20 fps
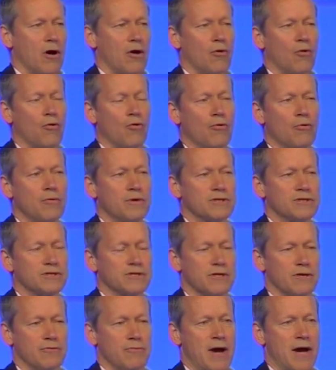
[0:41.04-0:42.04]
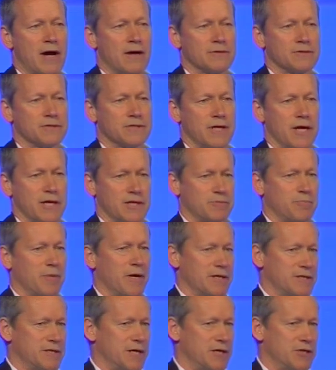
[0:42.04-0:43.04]
always arouse
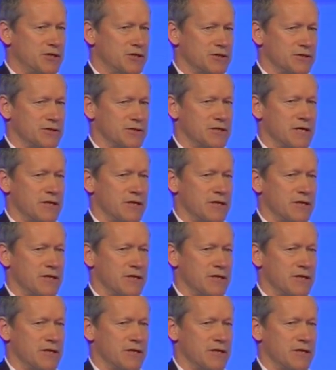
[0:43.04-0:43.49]
expectations